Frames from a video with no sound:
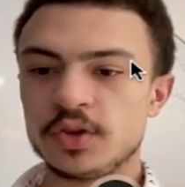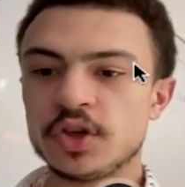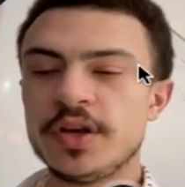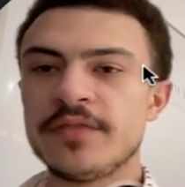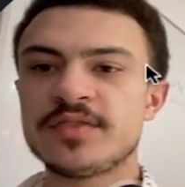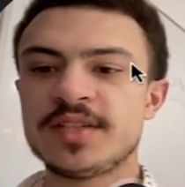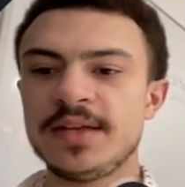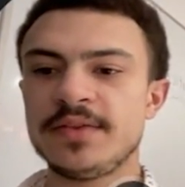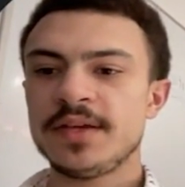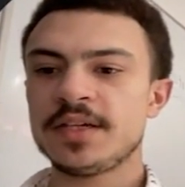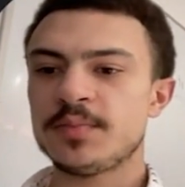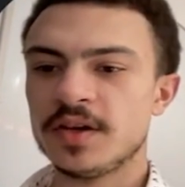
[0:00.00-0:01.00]
sure you've seen
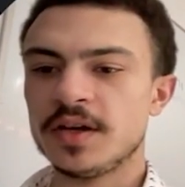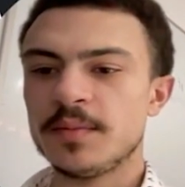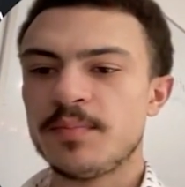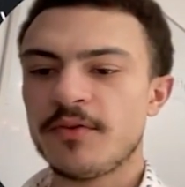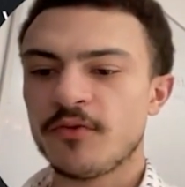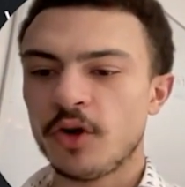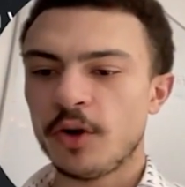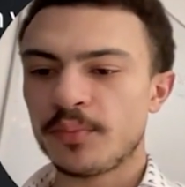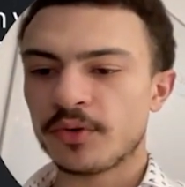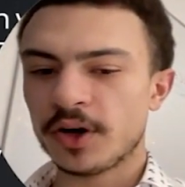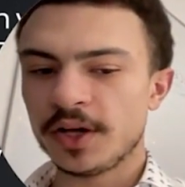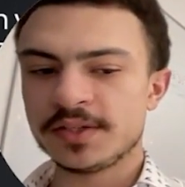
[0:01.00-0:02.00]
this before
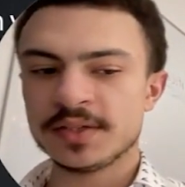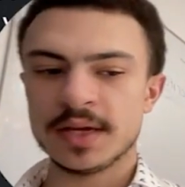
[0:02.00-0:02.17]
price